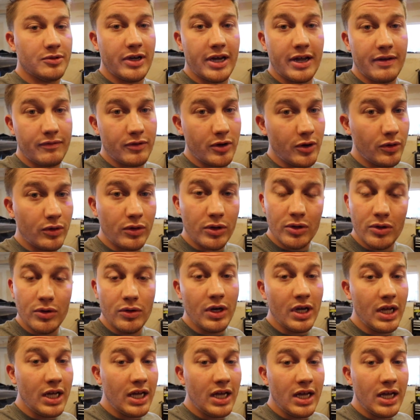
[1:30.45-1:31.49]
So I have no
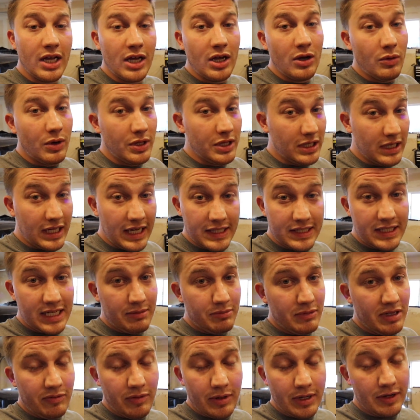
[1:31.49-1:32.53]
clue when the last
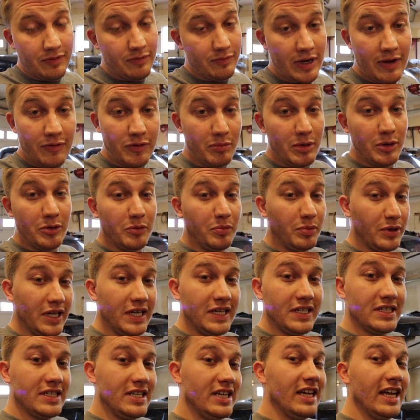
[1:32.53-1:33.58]
time they've ever been
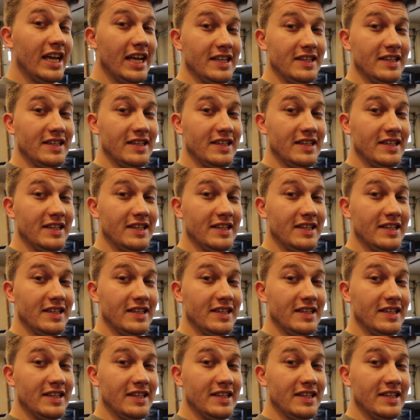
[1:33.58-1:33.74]
replaced.